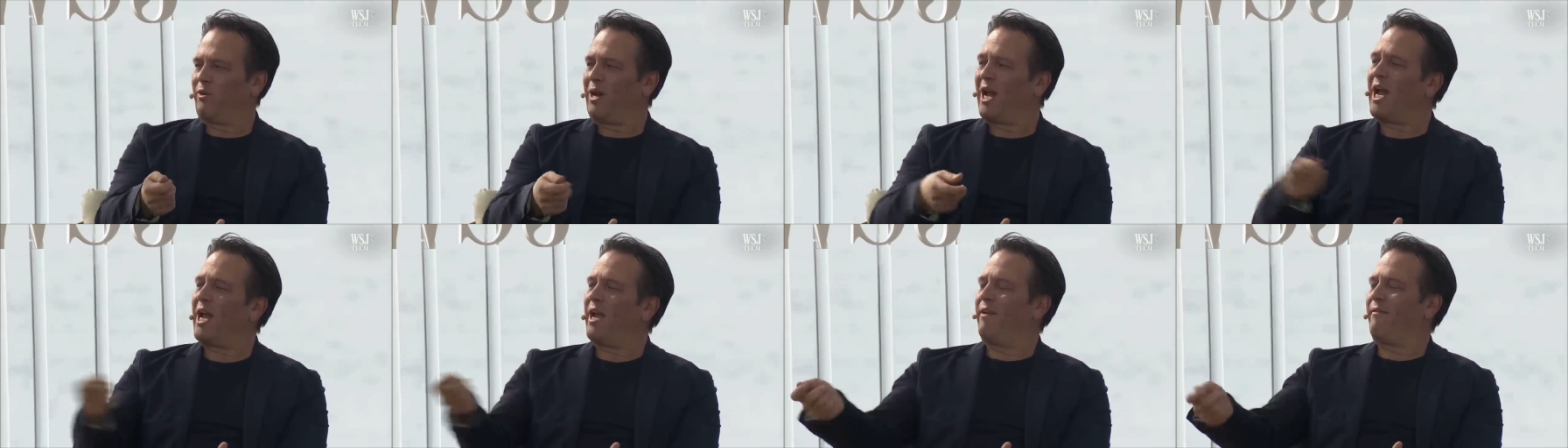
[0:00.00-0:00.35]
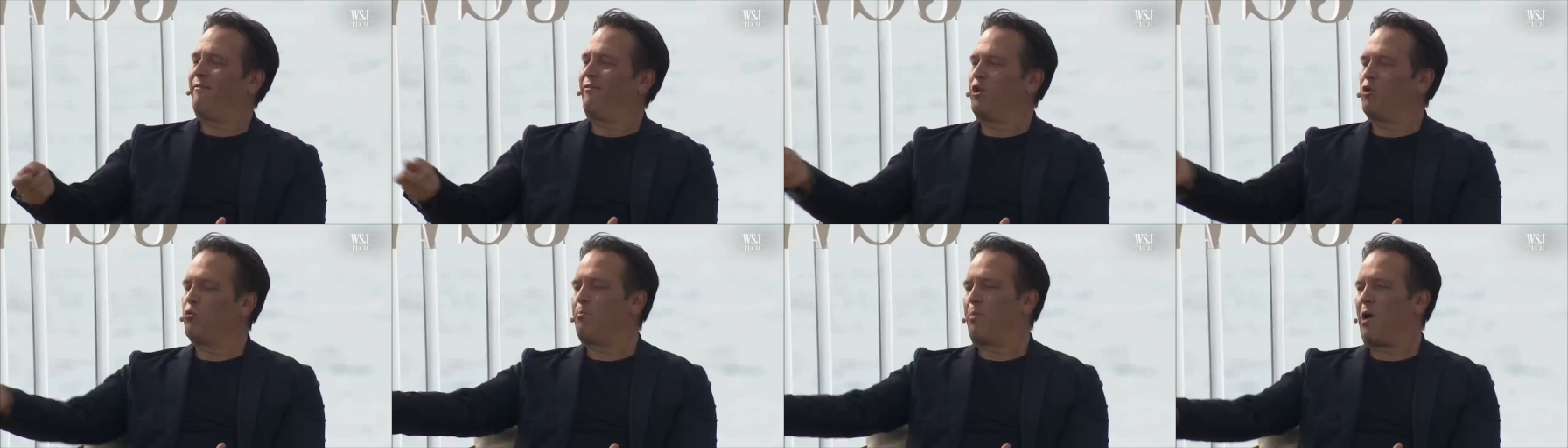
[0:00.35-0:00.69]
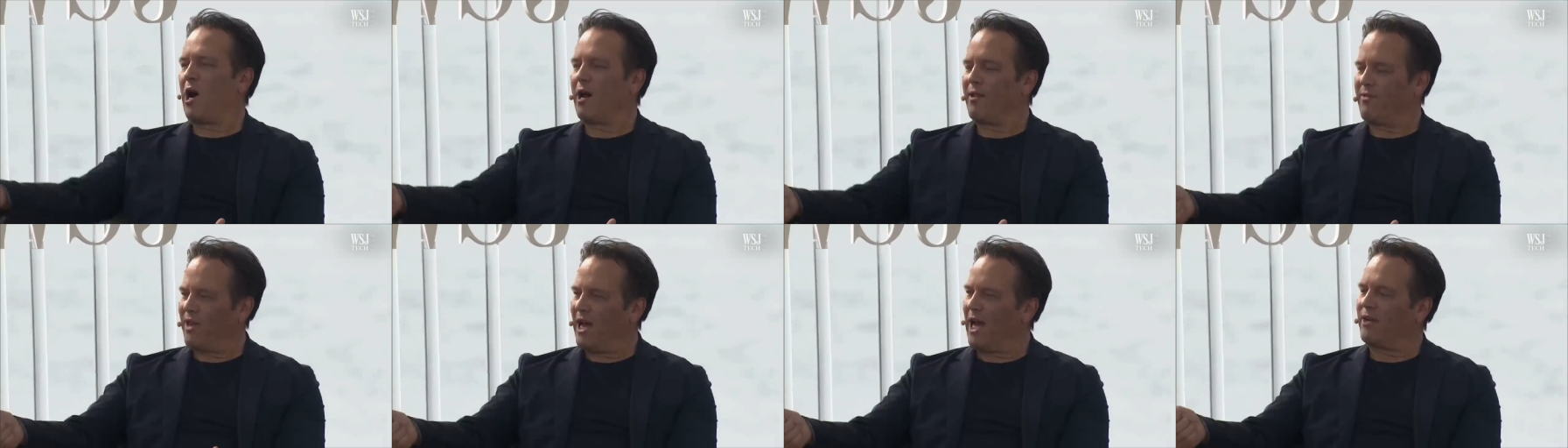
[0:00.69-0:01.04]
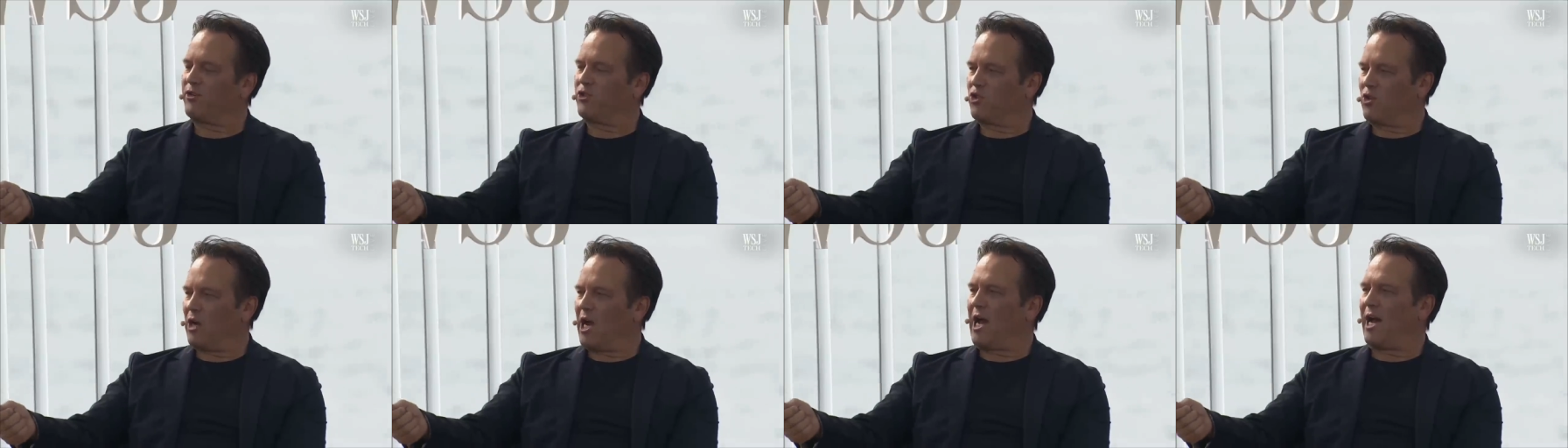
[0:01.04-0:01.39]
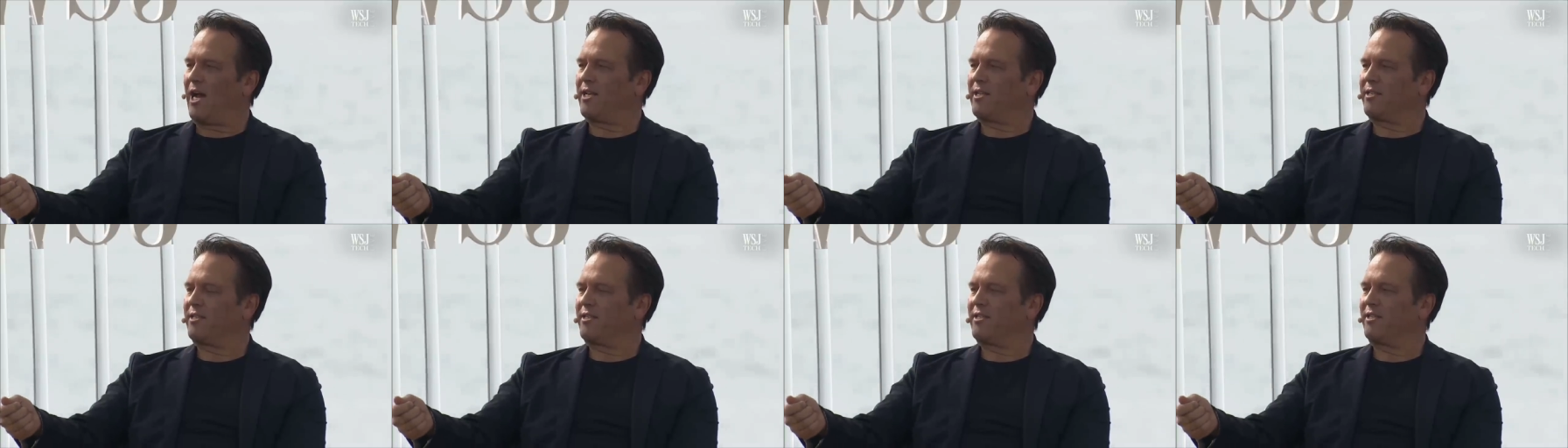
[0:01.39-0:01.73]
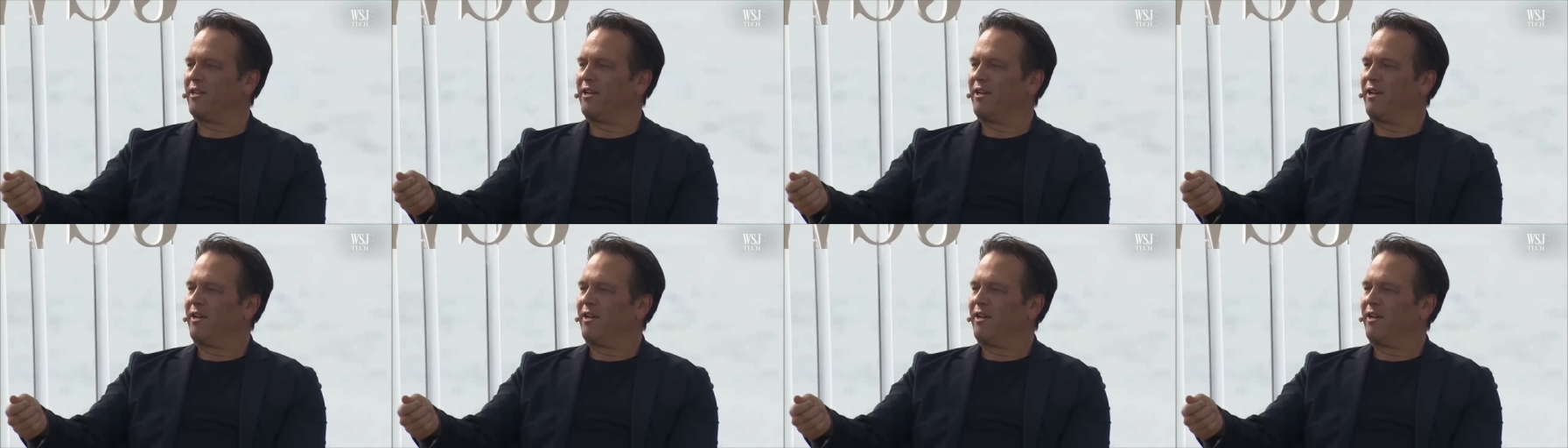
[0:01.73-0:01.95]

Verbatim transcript: Hey, if you bought that dress,